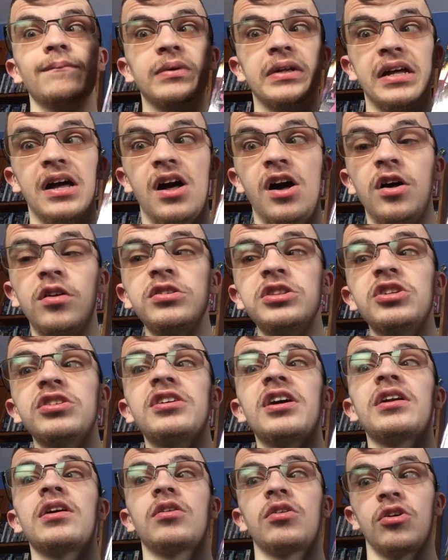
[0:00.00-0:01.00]
But I also
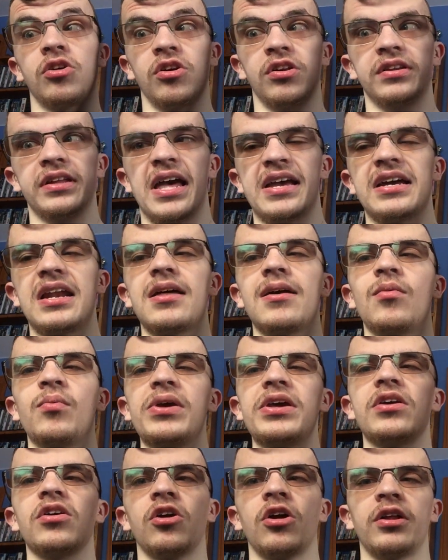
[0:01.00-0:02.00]
got it early. I got it a
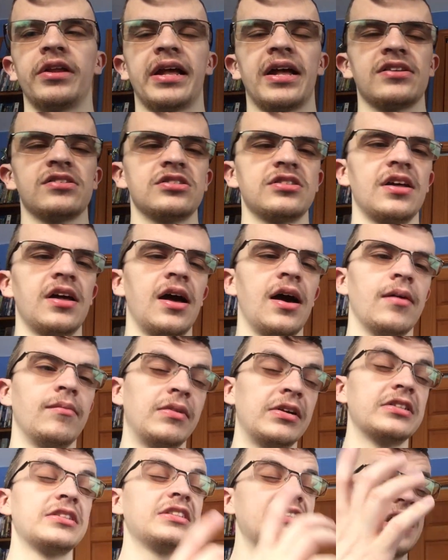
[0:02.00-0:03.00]
week early,
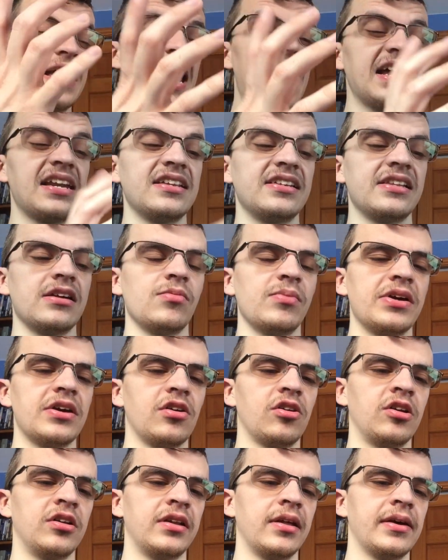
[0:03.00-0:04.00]
technically a week
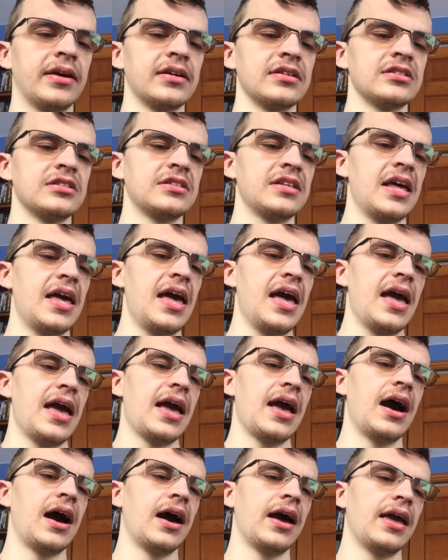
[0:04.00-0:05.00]
early, because
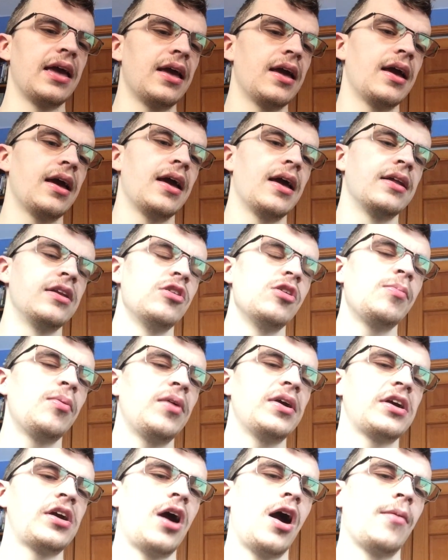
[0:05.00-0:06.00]

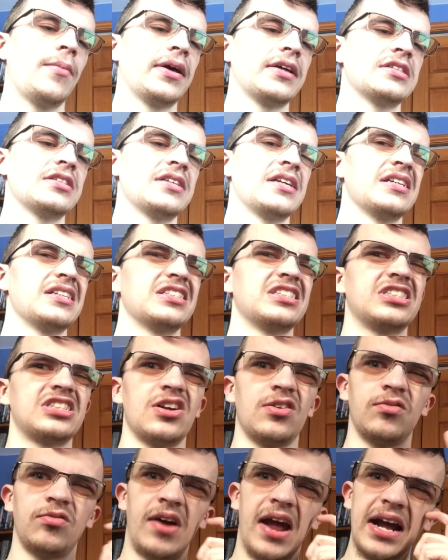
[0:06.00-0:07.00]
Newbery Comics is
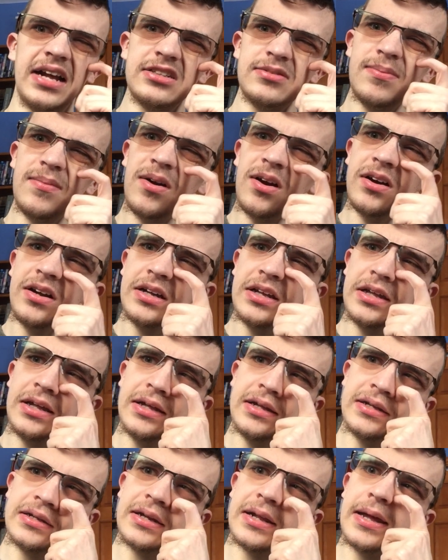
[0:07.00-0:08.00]
direct
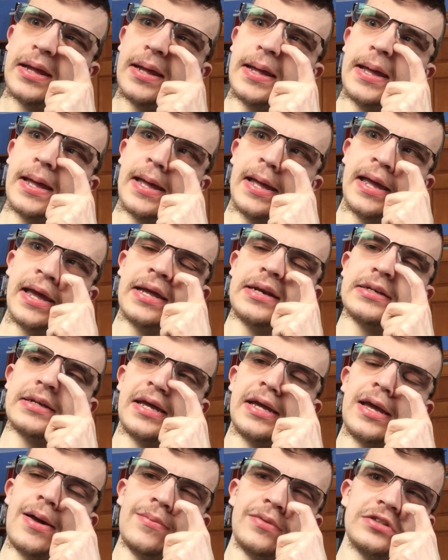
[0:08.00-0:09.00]
market. And
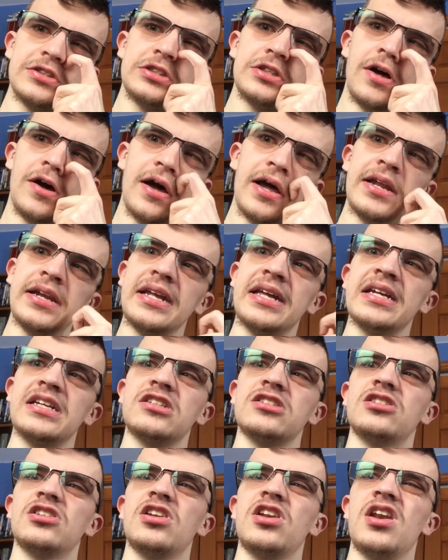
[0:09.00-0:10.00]
Amazon
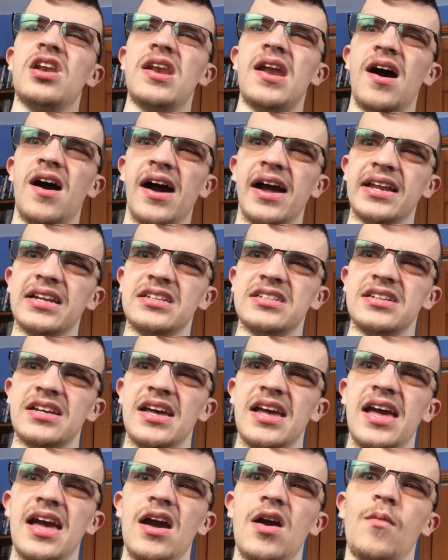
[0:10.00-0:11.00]
is not.
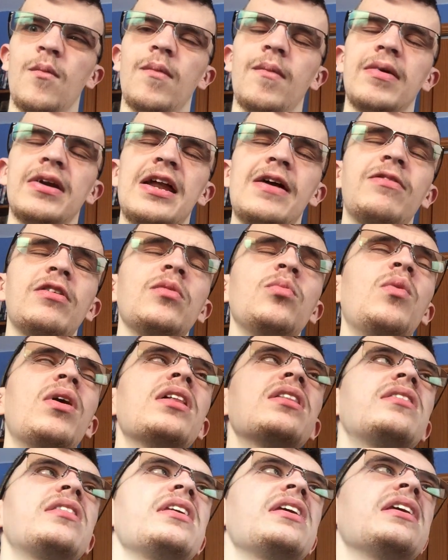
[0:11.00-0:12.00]
Whatever
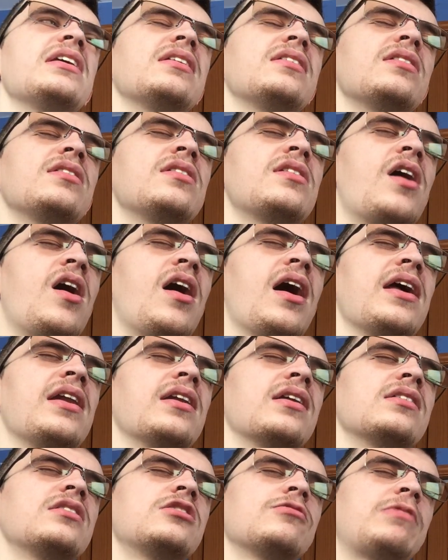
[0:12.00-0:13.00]
one the
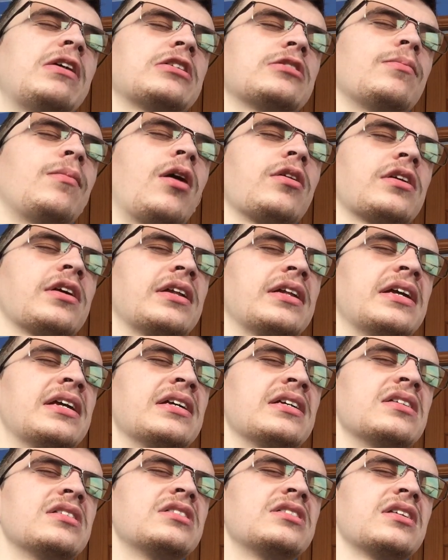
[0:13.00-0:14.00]
non-direct market
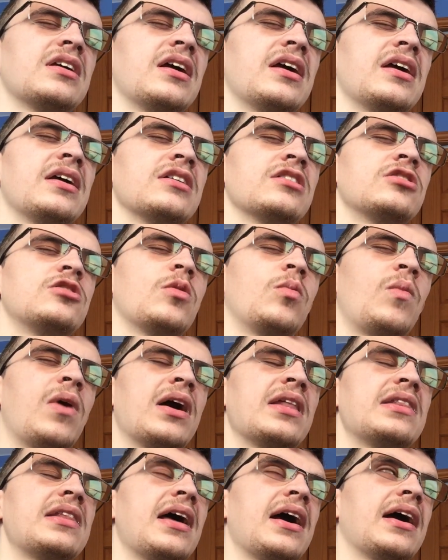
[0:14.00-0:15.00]
is the
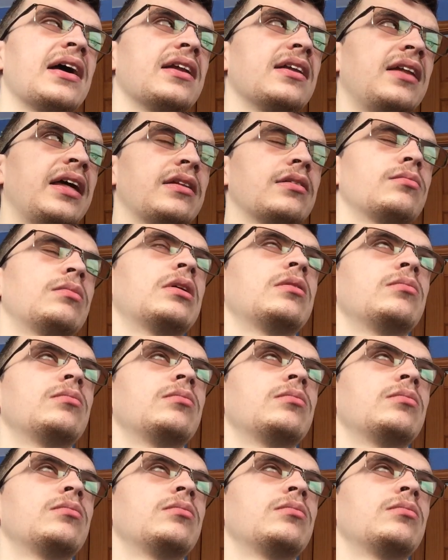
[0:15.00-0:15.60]
one that, like,